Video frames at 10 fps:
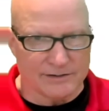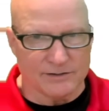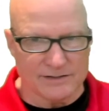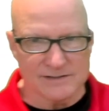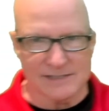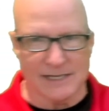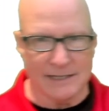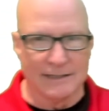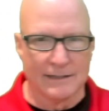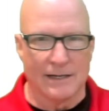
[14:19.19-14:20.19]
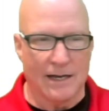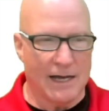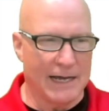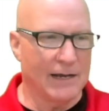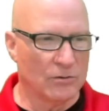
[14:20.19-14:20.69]
You can see
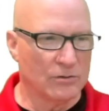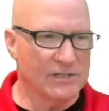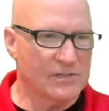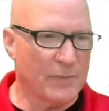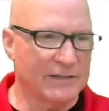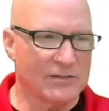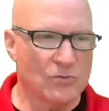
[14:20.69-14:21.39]
I only spent